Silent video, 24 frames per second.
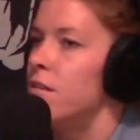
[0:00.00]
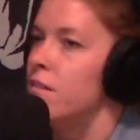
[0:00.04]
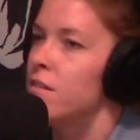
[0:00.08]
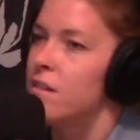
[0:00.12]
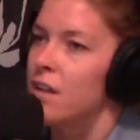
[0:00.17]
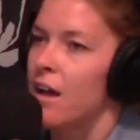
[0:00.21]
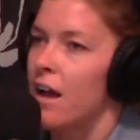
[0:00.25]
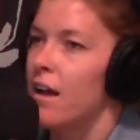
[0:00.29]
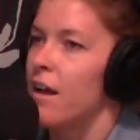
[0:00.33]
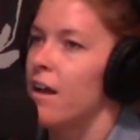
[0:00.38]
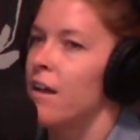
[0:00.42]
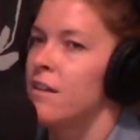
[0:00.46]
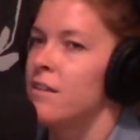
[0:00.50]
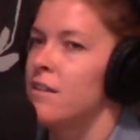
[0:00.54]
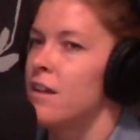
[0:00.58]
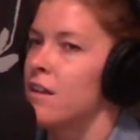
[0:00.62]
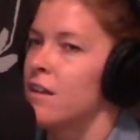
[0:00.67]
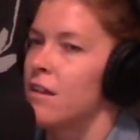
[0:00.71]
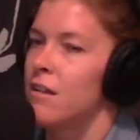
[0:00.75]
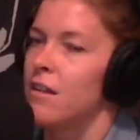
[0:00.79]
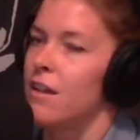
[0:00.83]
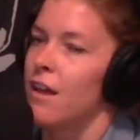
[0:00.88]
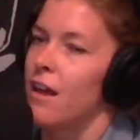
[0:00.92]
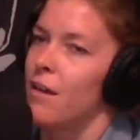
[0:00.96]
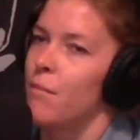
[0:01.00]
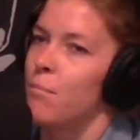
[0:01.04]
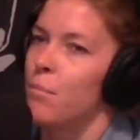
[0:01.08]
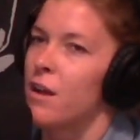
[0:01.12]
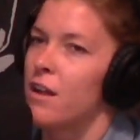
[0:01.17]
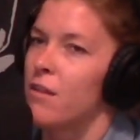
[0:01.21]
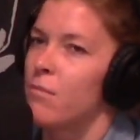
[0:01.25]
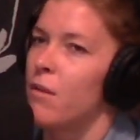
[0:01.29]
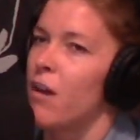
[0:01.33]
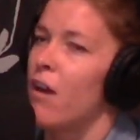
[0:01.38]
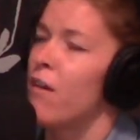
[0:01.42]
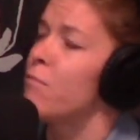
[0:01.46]
that, it doesn't, like,
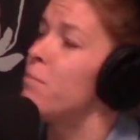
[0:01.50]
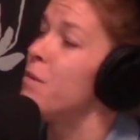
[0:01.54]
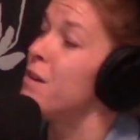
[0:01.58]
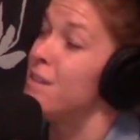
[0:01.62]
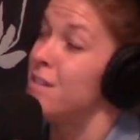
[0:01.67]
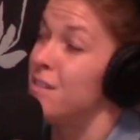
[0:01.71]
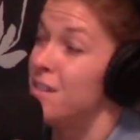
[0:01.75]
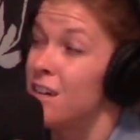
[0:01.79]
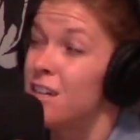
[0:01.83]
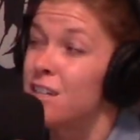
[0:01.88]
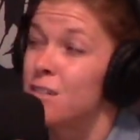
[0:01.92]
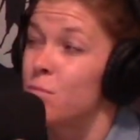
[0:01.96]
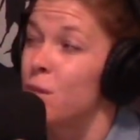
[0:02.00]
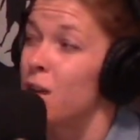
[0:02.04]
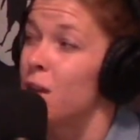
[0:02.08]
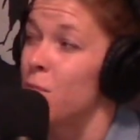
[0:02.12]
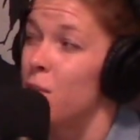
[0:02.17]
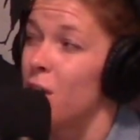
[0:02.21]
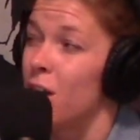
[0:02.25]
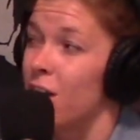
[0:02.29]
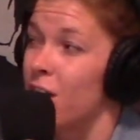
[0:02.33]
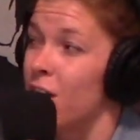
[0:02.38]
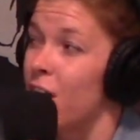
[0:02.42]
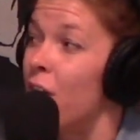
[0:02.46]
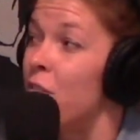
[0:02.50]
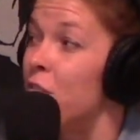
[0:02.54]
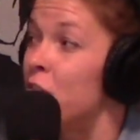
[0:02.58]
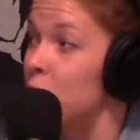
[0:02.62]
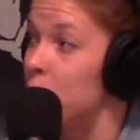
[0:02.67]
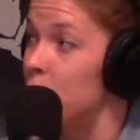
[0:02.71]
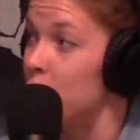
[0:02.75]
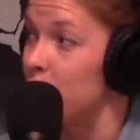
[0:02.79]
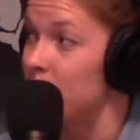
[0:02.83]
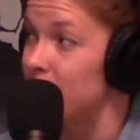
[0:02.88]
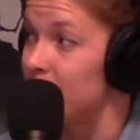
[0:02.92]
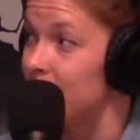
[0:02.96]
piss me off, but it does make me
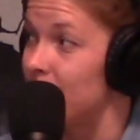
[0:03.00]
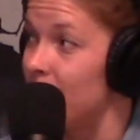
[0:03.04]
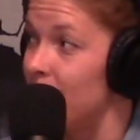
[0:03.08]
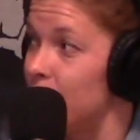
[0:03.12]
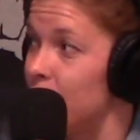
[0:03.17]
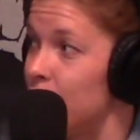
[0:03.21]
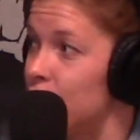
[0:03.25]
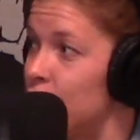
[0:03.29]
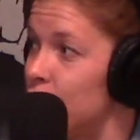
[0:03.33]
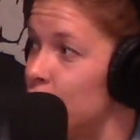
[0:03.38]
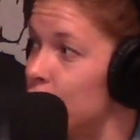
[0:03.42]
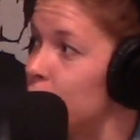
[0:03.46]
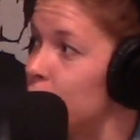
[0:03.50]
uncomfortable, to tell you the truth.